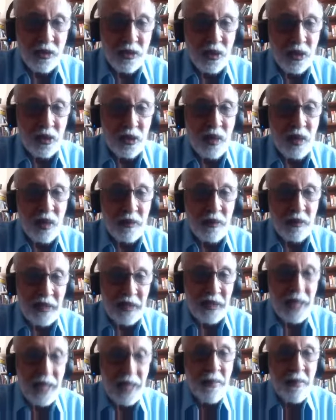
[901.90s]
you have
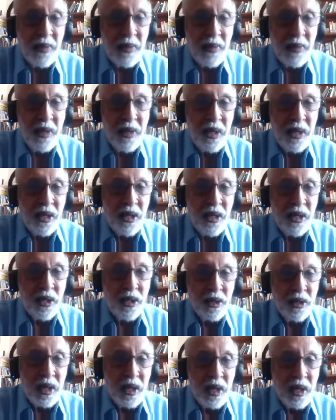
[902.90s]
time
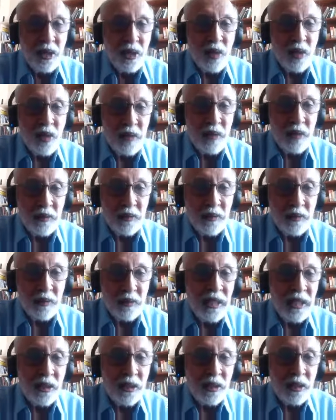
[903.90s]
and you have talent,
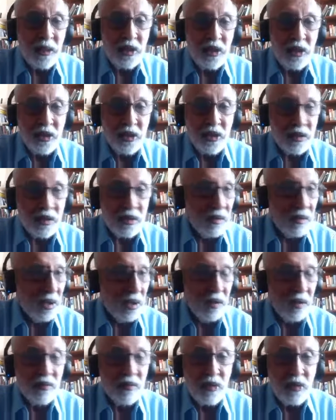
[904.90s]
which is,
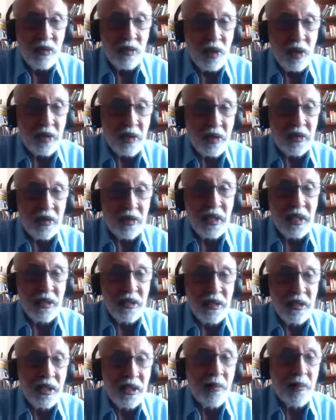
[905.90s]
your skills and
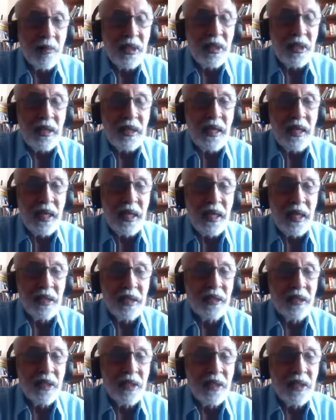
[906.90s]
ability. And the
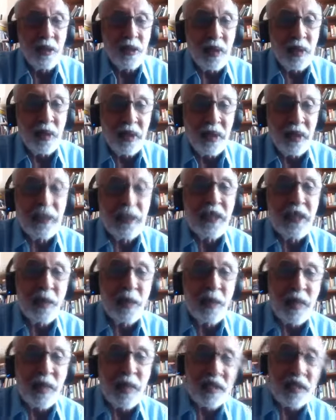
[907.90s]
third
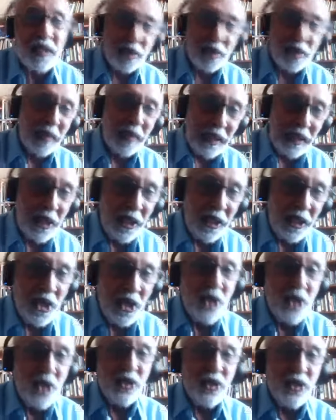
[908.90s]
part is money.
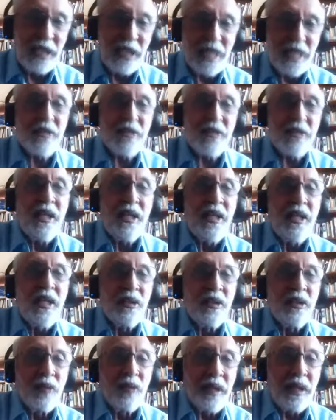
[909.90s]
So yes, to a
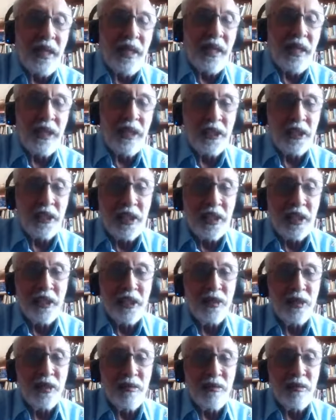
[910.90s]
great extent,
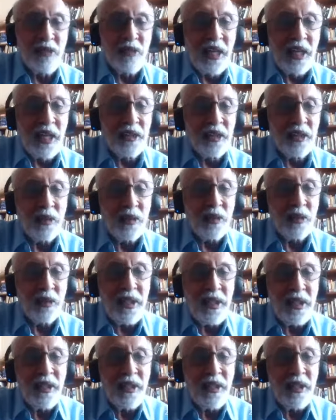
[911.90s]
philanthropy,